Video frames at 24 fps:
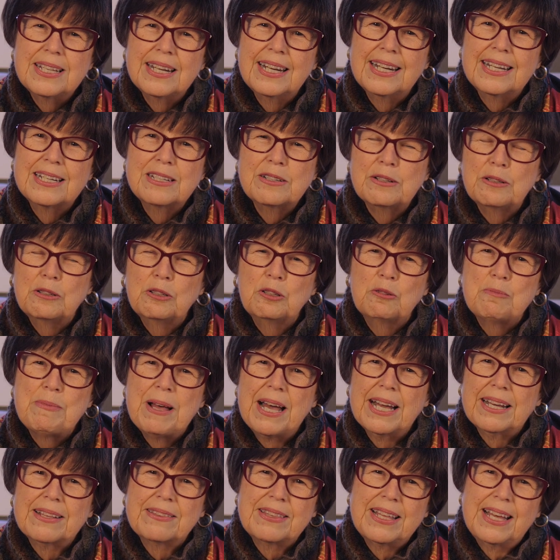that I told
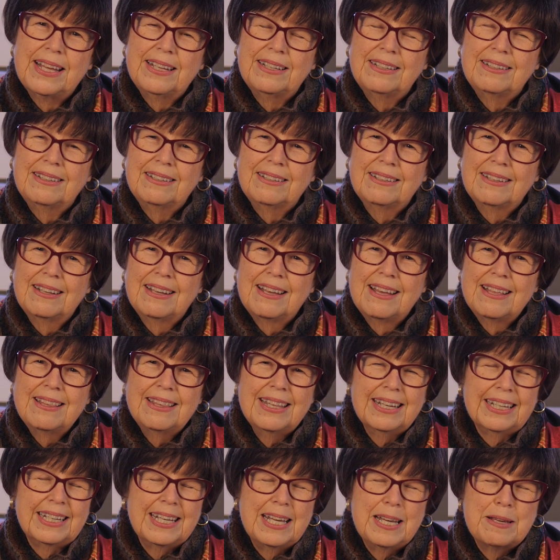back then,
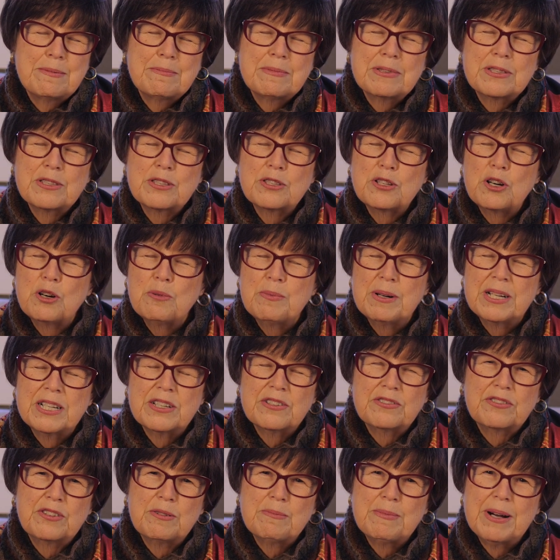that came so
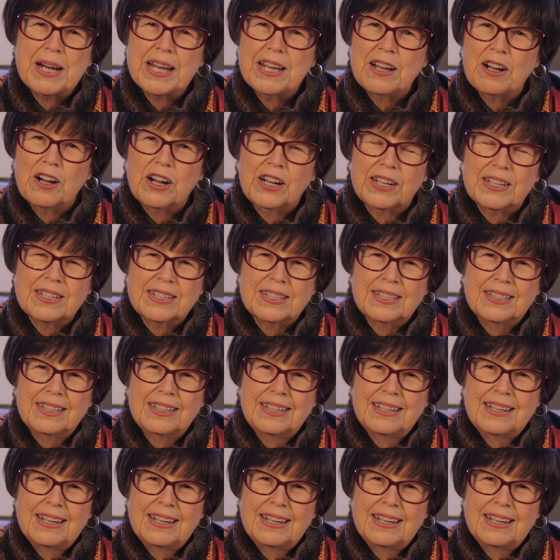much from my heart.